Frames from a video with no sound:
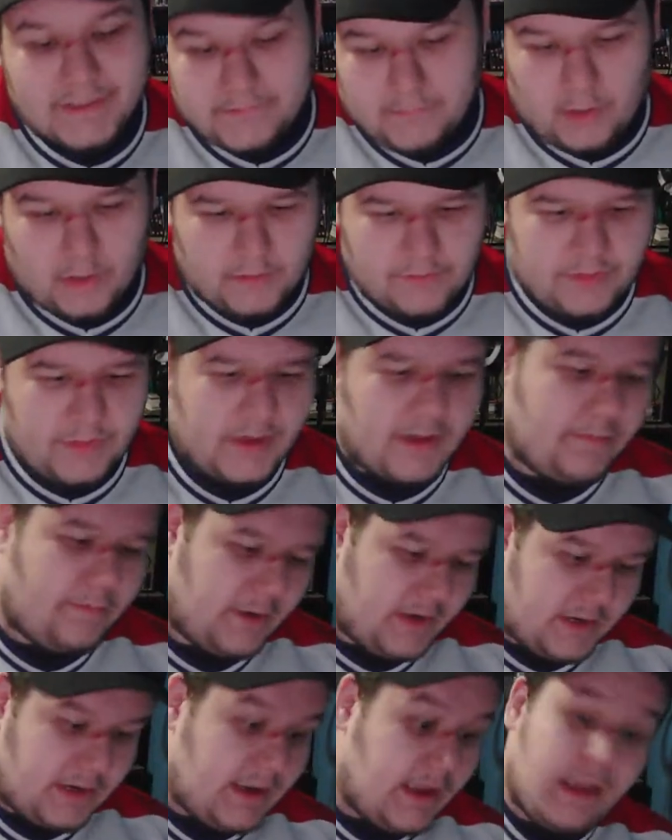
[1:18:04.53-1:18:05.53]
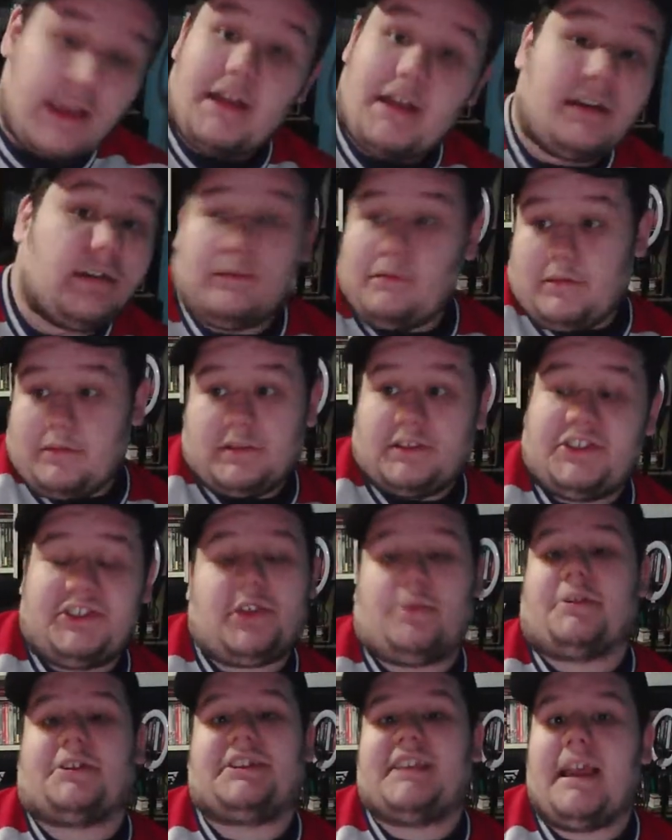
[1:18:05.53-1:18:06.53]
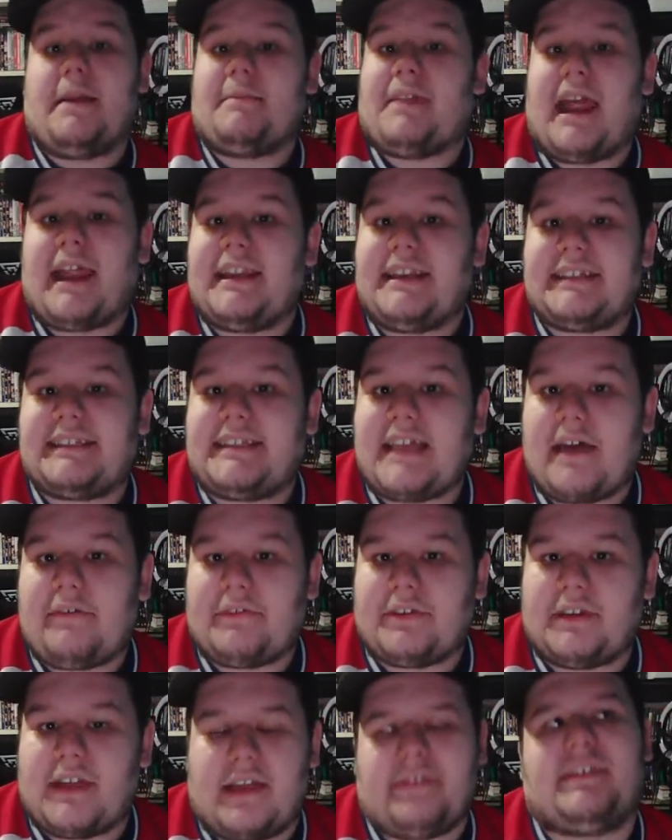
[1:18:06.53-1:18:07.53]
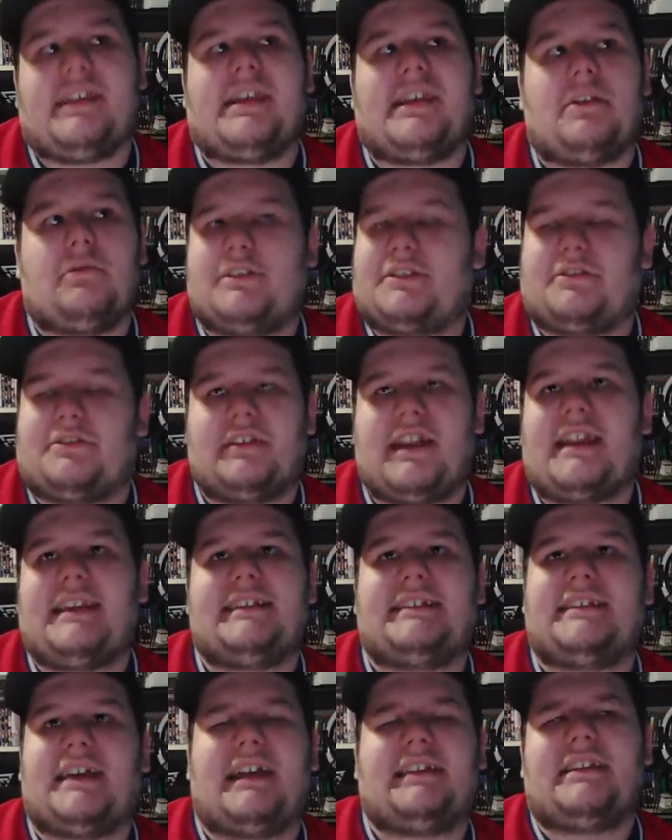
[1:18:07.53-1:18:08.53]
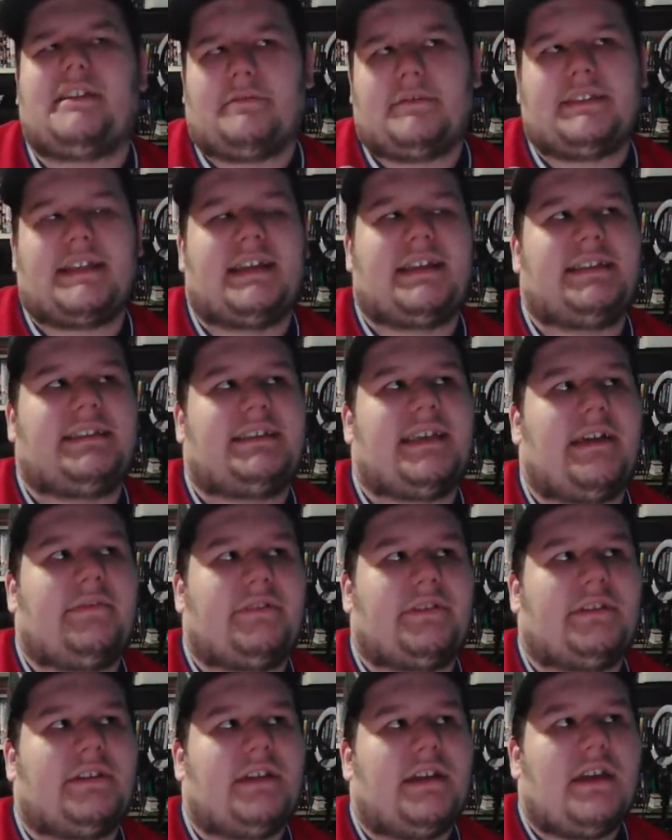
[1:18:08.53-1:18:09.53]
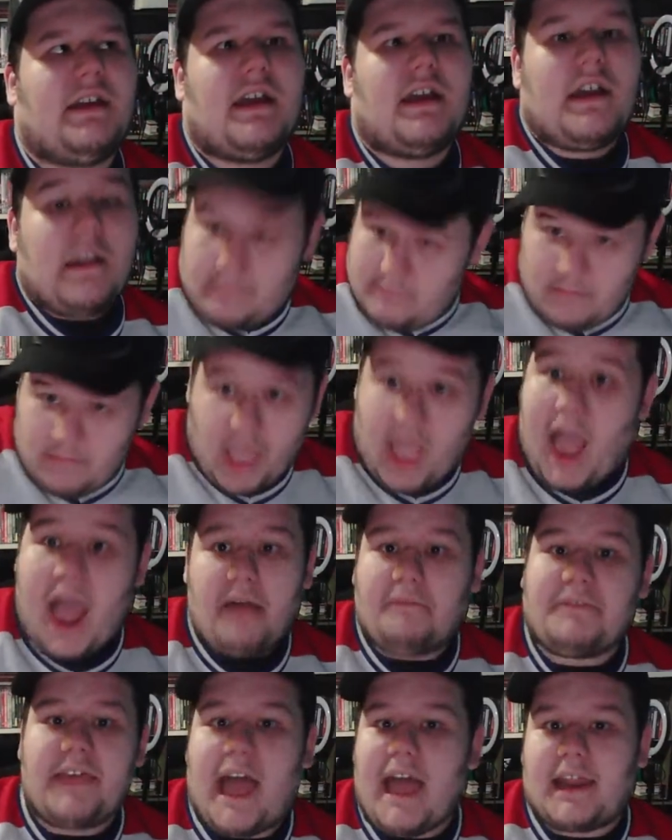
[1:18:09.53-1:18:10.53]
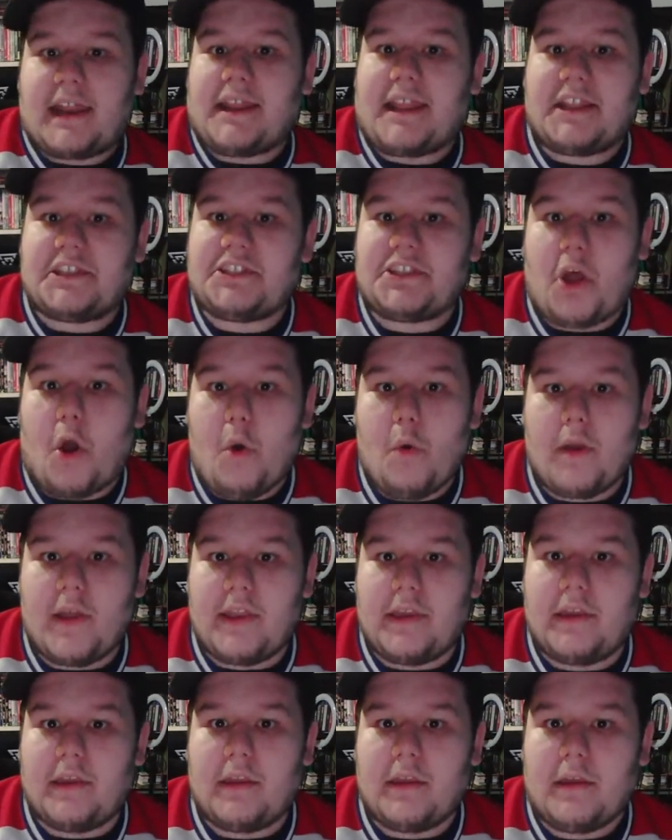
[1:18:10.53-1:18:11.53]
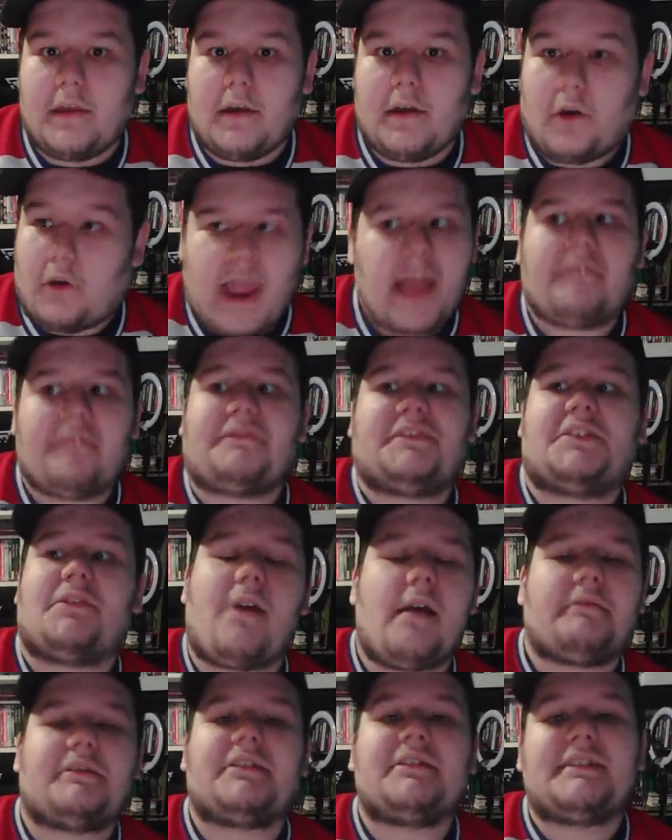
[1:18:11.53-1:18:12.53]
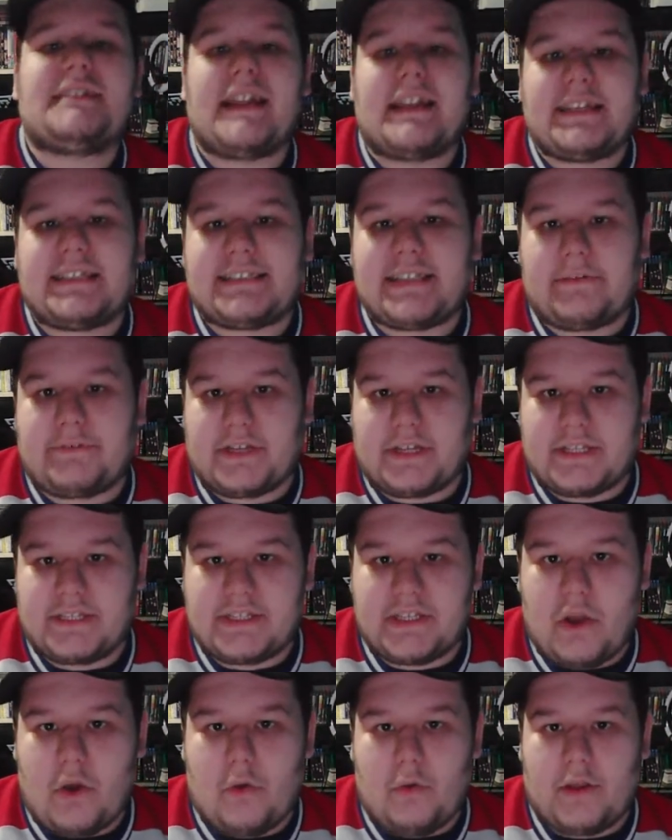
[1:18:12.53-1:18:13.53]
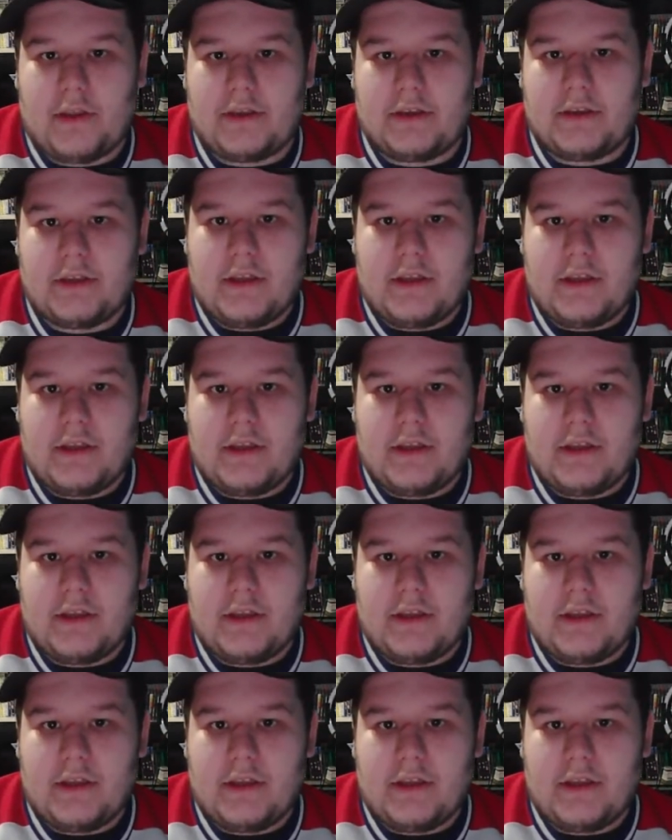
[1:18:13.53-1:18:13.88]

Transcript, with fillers: Martha, but... SummerSlam 97, I think it was. Or 90, I think it was 97. Have that against Owen. Or have Survivor Series 97 against Owen.